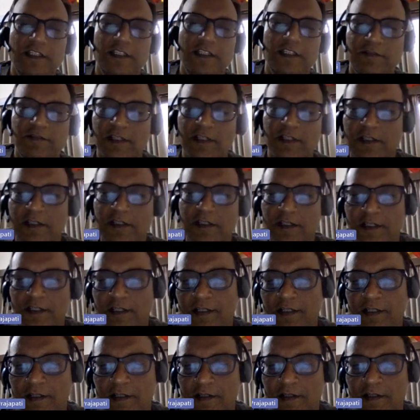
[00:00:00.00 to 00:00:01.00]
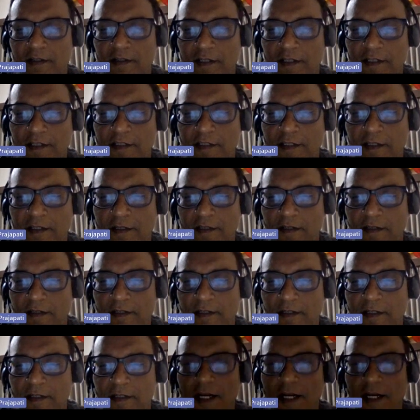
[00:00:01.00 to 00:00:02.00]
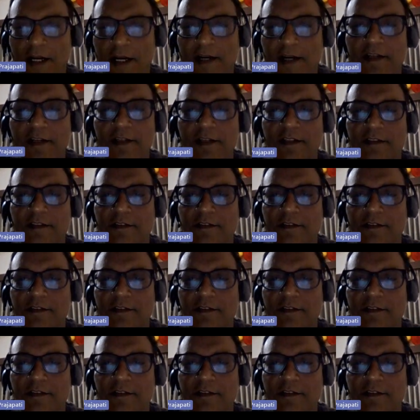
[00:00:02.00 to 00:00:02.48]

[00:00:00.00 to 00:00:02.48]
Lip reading: is another card